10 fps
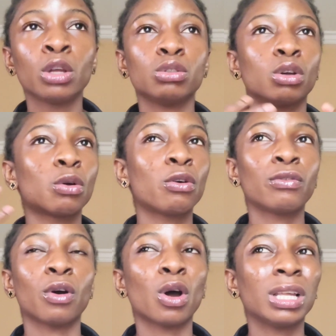Don't go
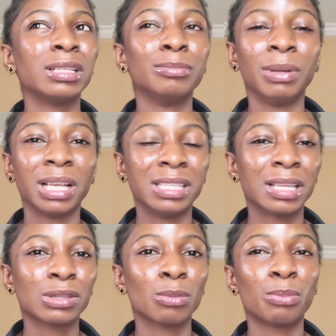for oil based.
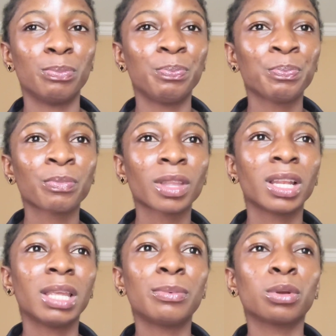There's some
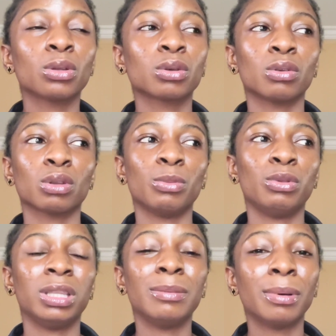lip gloss or some
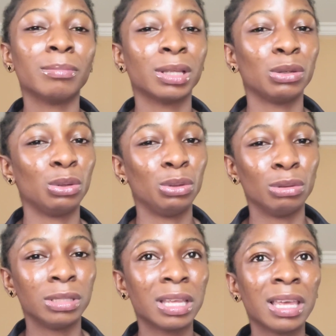lip balm that you use.